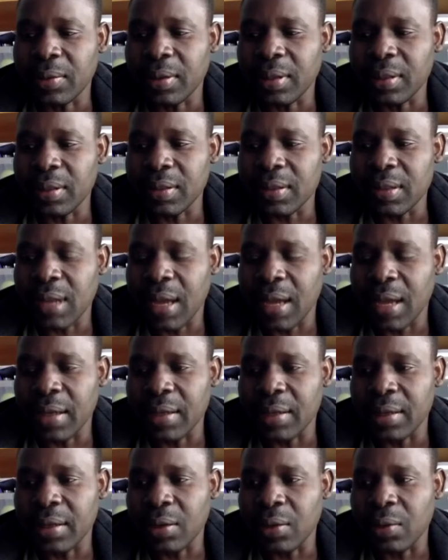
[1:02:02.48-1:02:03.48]
this
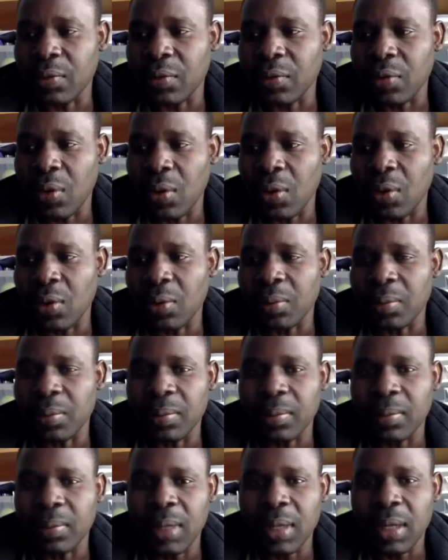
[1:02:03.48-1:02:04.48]
idea of
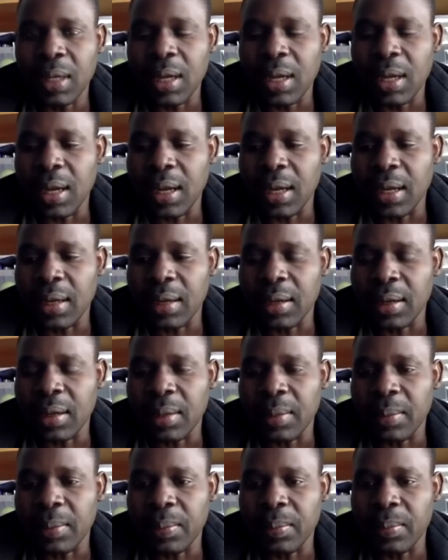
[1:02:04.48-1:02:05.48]
home. And
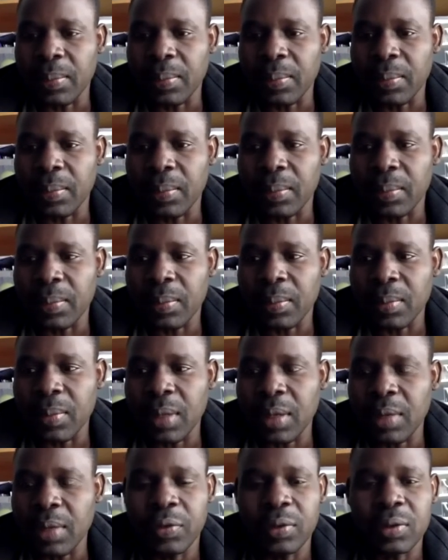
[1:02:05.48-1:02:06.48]

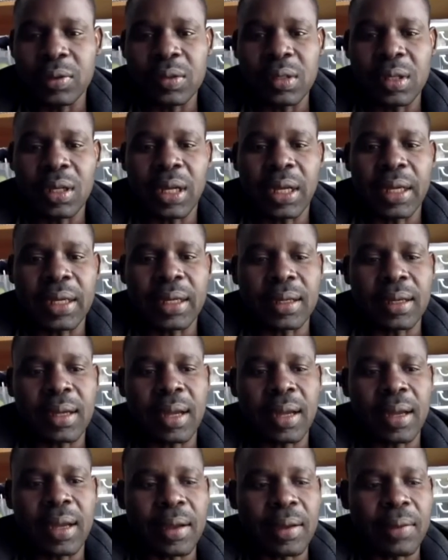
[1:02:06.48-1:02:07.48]
if you see, like,
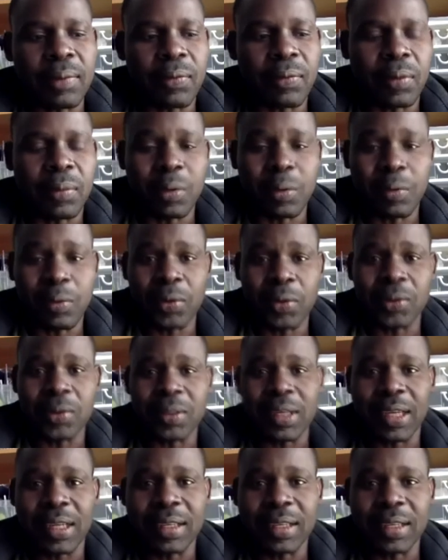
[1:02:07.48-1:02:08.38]
from the photos,